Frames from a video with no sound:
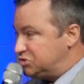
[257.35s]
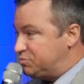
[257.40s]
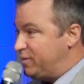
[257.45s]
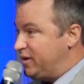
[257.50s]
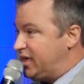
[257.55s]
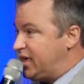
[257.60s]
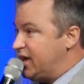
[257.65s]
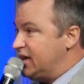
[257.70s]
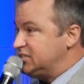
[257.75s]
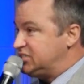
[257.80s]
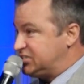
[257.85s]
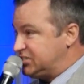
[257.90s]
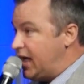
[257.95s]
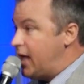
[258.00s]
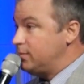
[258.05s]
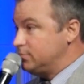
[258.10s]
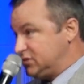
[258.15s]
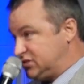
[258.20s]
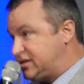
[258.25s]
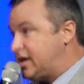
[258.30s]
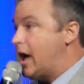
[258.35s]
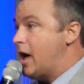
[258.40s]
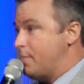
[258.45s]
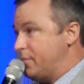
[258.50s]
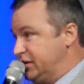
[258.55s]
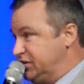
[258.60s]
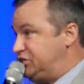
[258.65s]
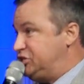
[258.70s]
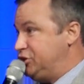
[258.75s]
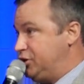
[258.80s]
because something's
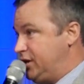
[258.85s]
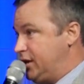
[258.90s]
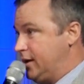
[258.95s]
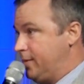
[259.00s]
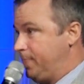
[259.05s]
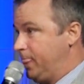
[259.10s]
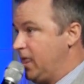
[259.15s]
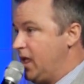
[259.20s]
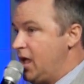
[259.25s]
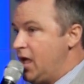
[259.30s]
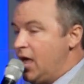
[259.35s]
coming to you.